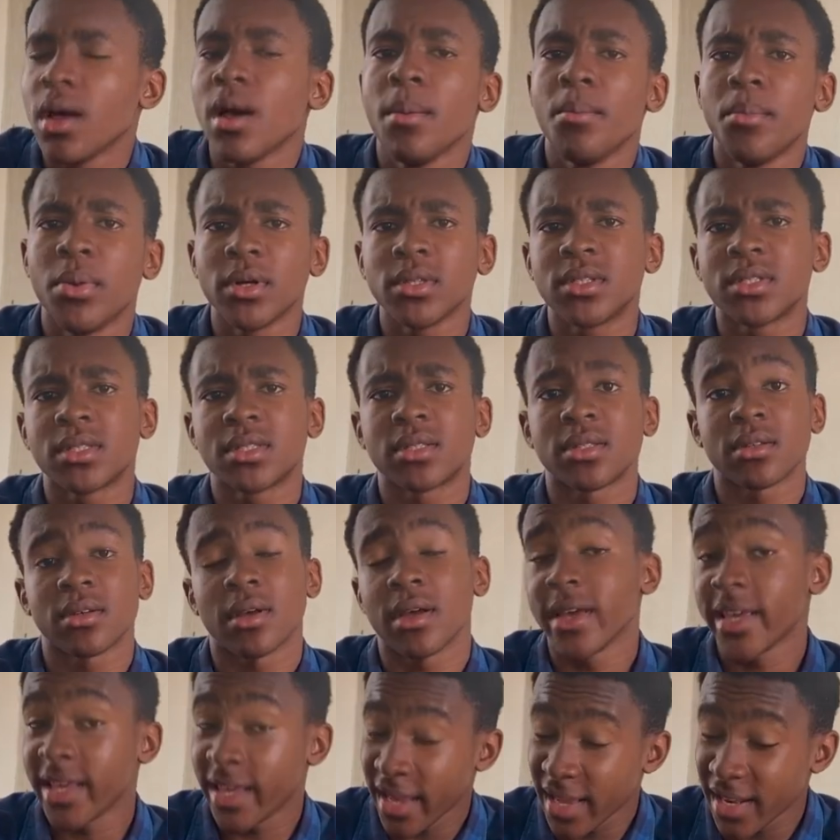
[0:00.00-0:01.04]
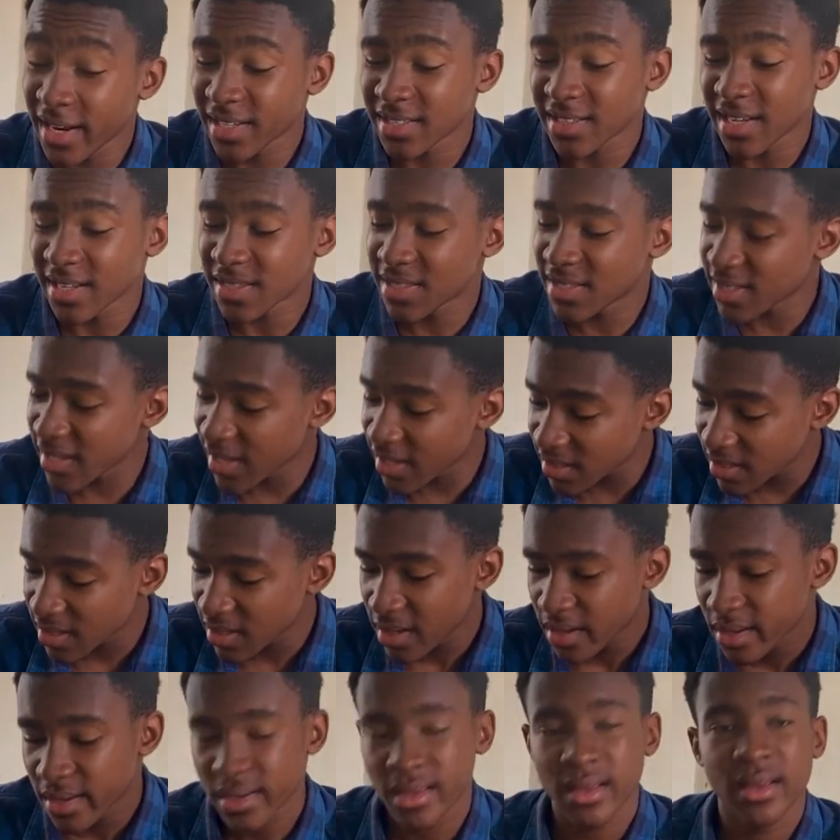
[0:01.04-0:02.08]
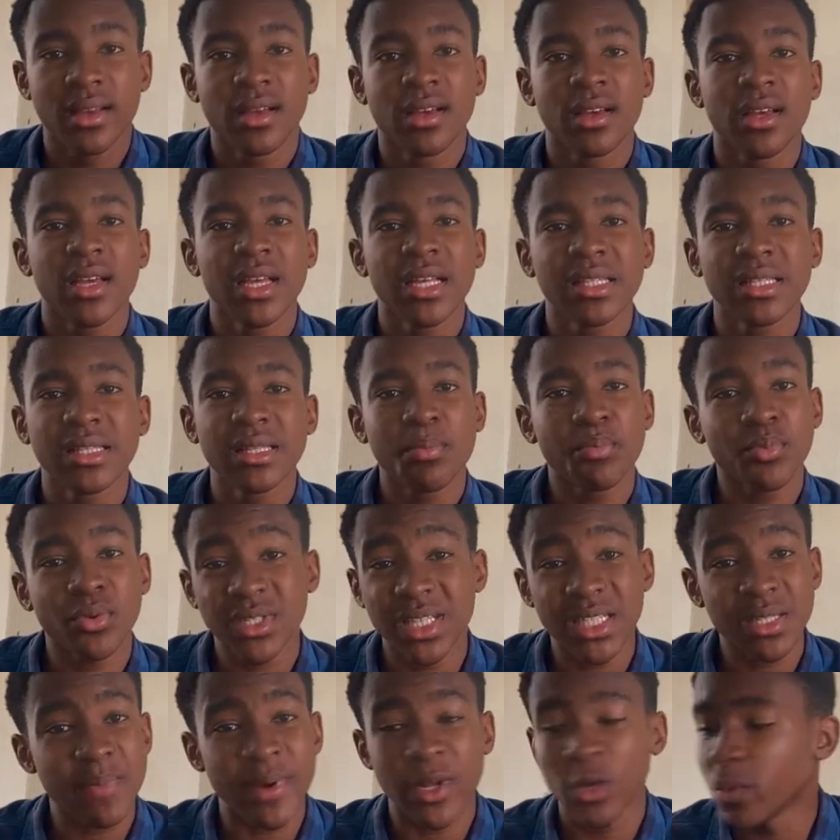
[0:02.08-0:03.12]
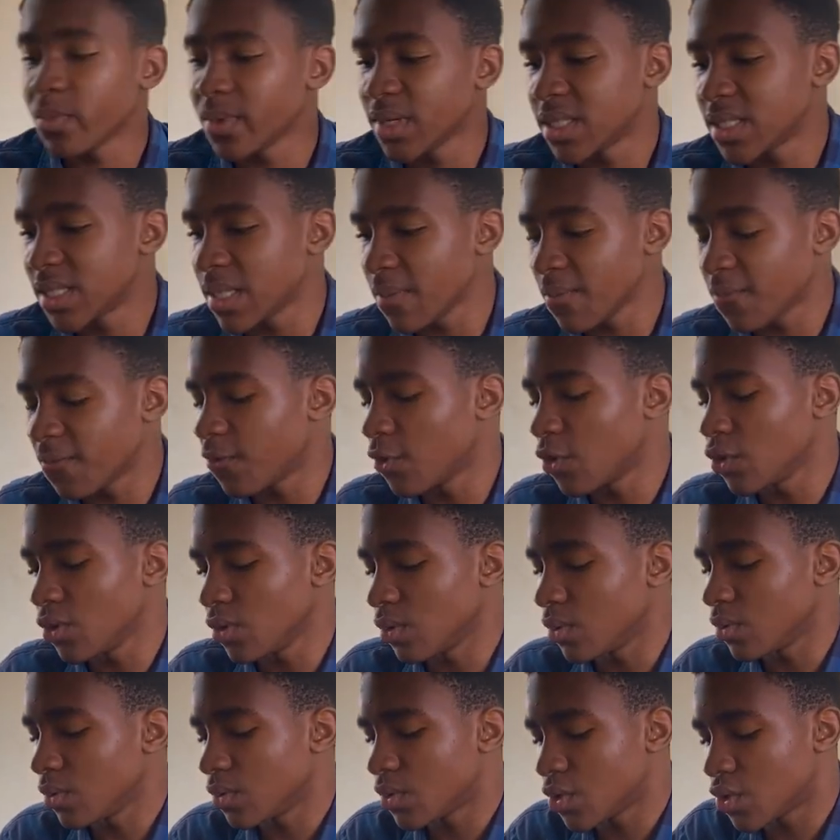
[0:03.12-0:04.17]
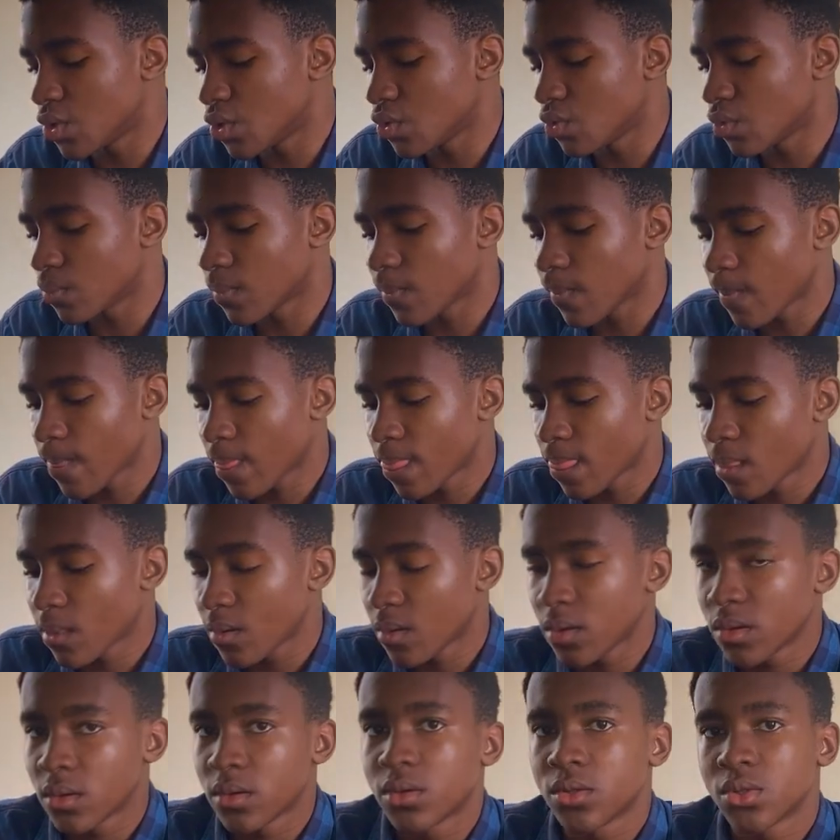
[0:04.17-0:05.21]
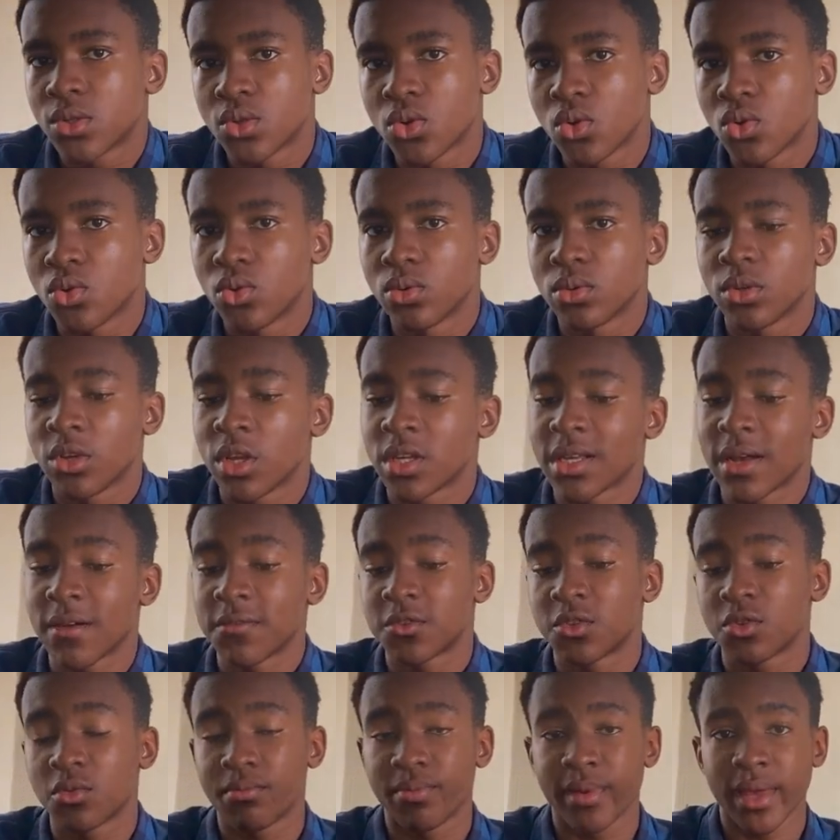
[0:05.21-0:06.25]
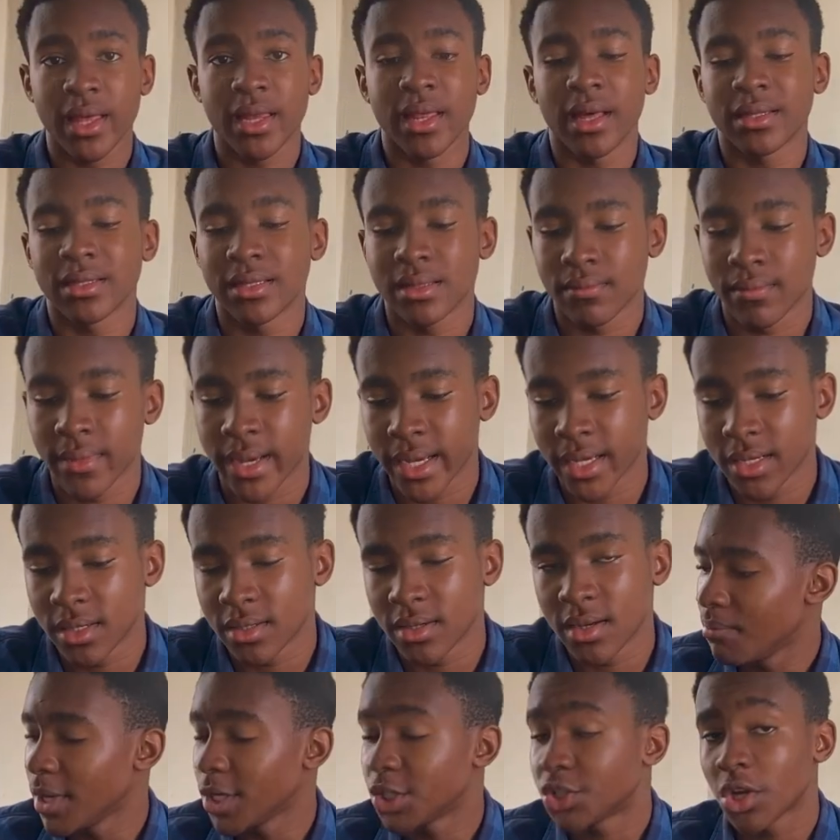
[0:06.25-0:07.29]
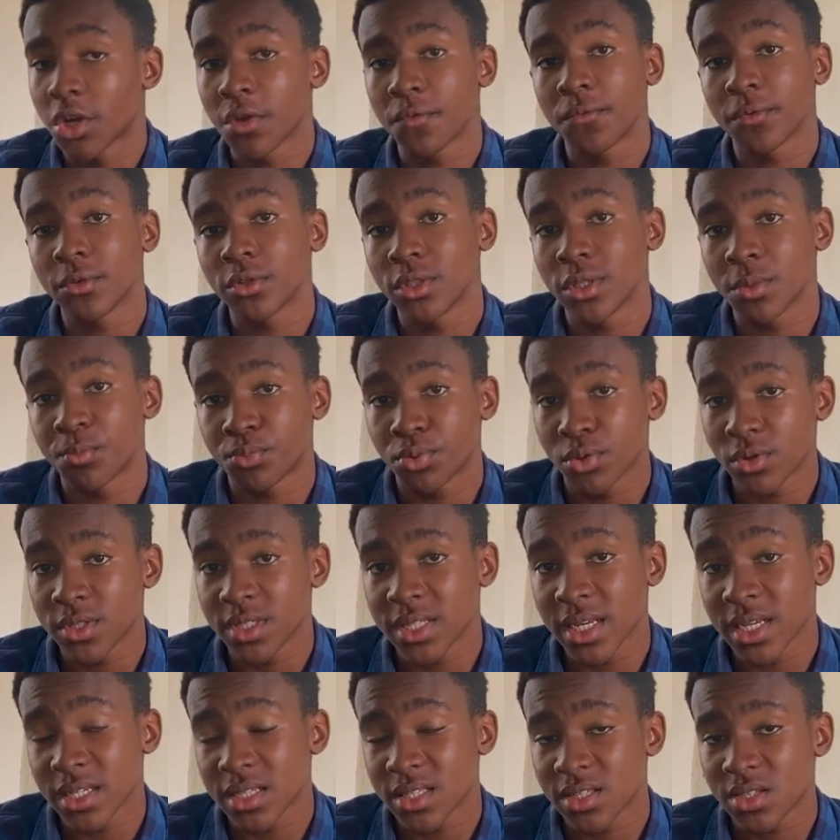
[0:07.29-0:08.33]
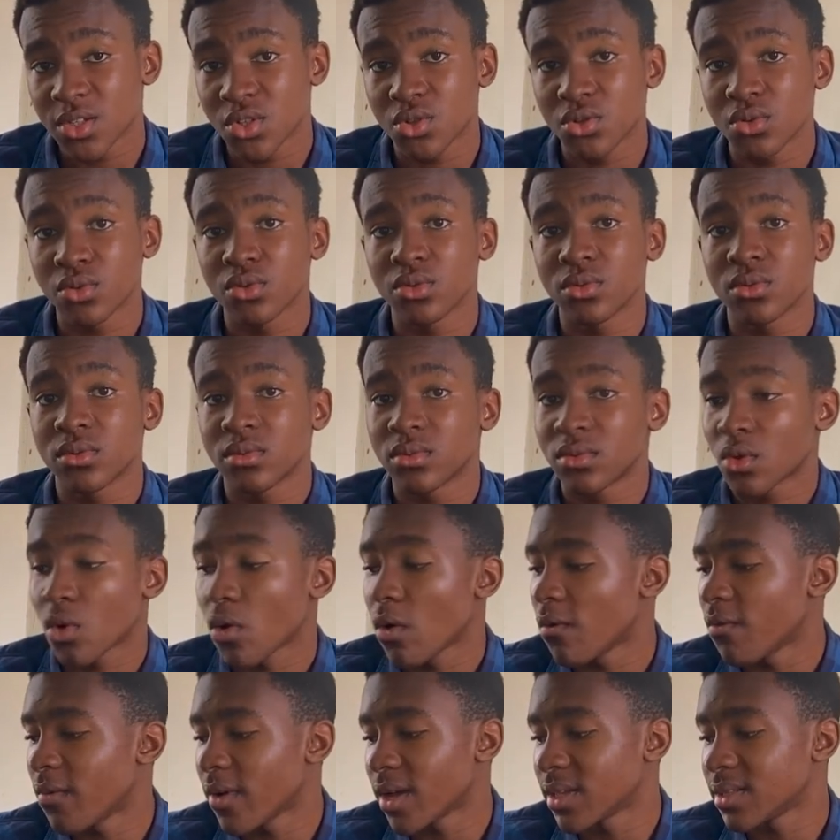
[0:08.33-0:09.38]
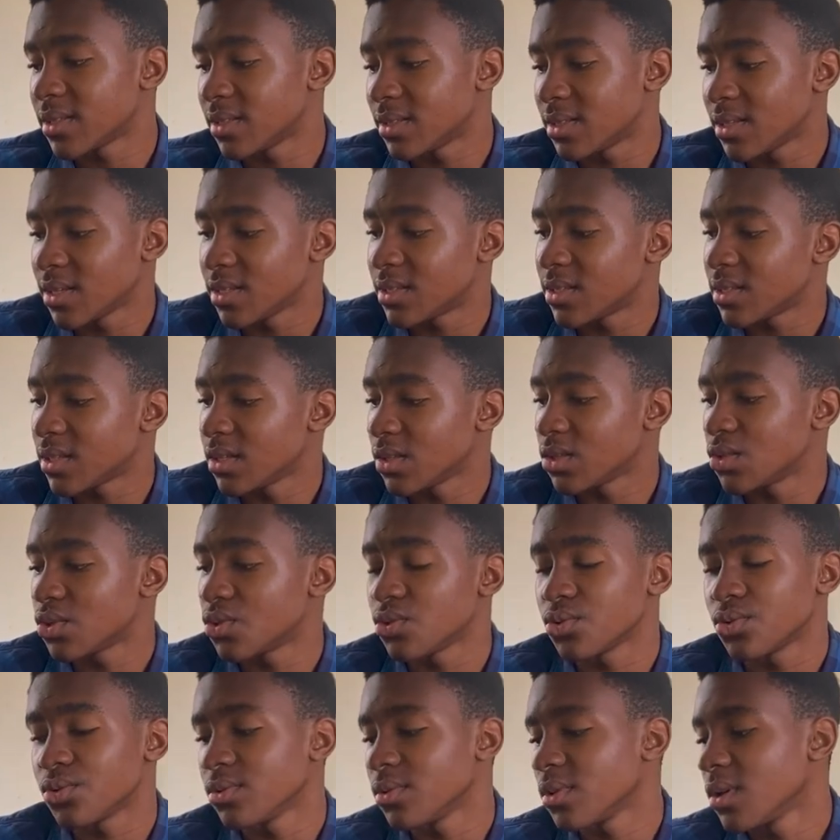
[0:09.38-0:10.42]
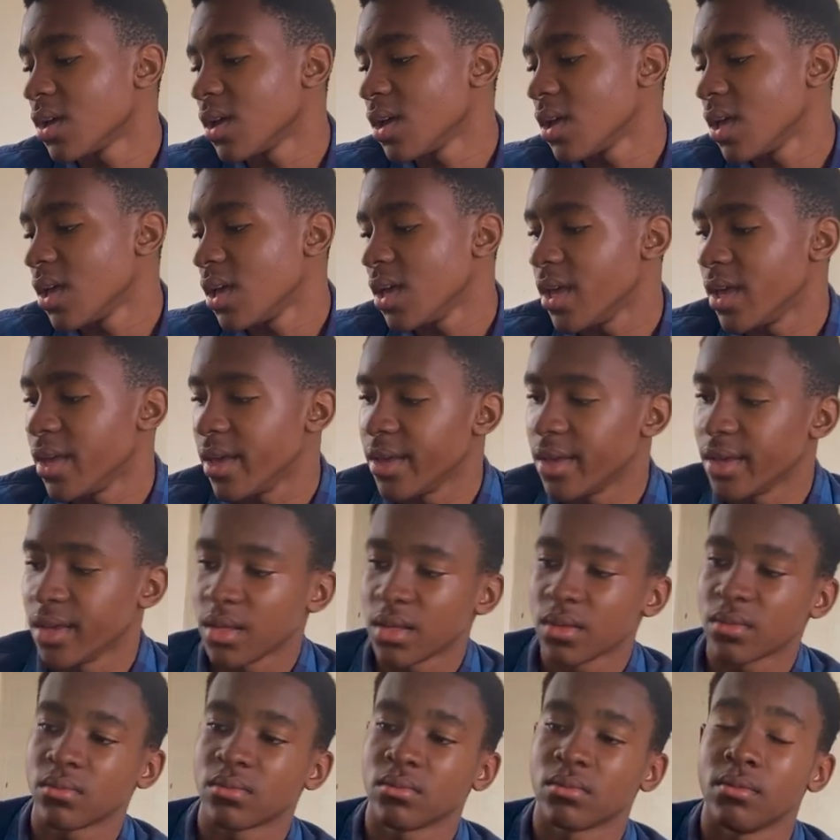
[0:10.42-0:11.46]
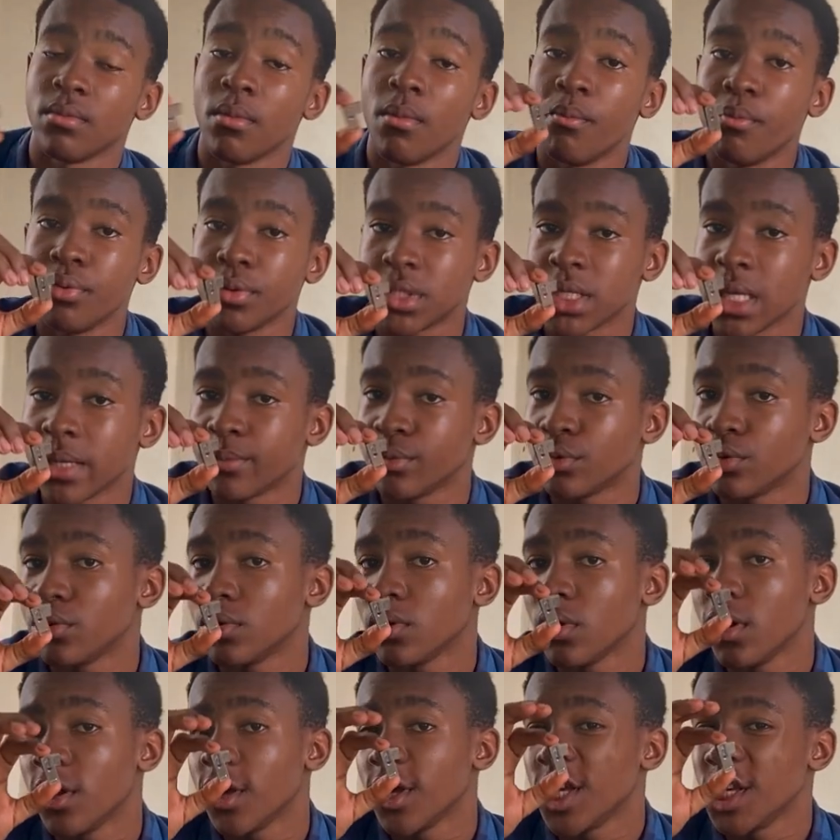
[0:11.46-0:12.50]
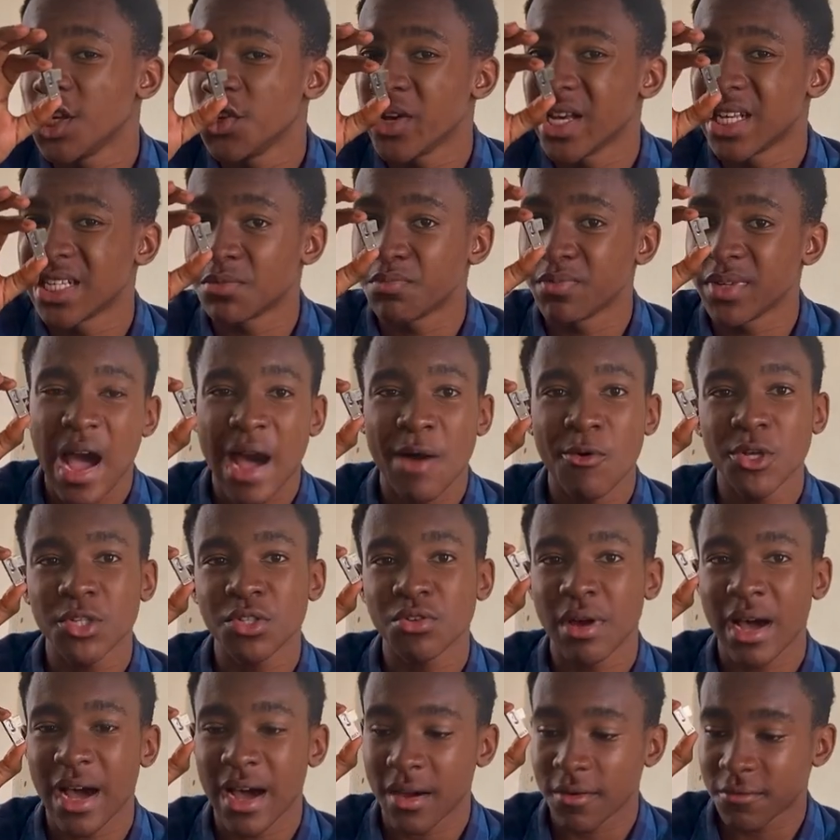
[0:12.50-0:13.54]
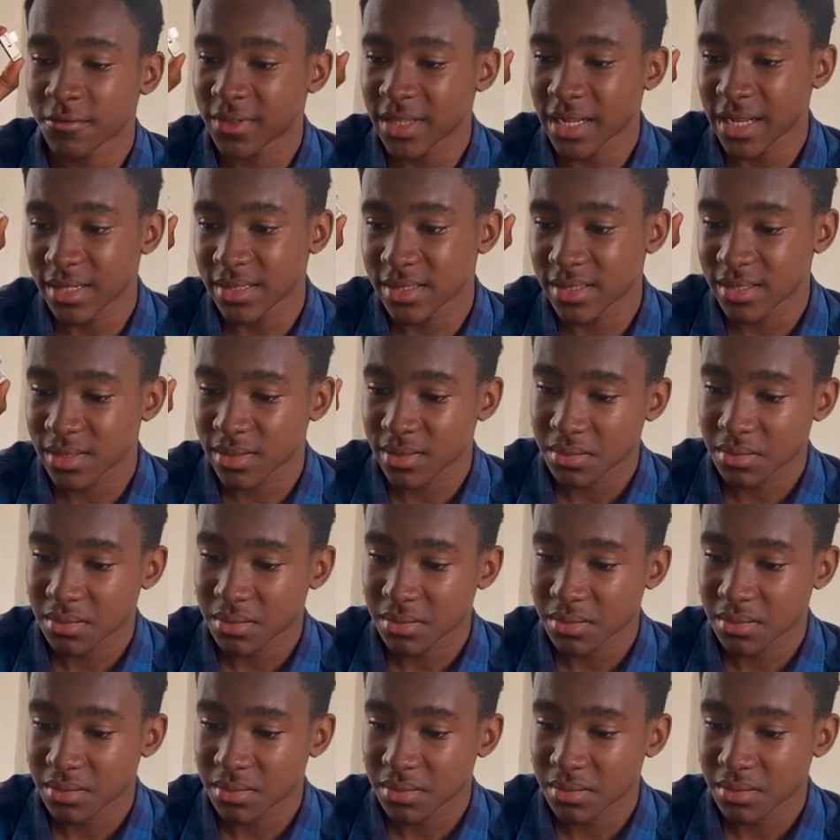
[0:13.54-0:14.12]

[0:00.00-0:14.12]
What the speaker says: But again, as I said, the process might not be the same for you too. So you just have to bear that in mind. Make sure you follow the process to convert this into a bootable USB. And once you have that,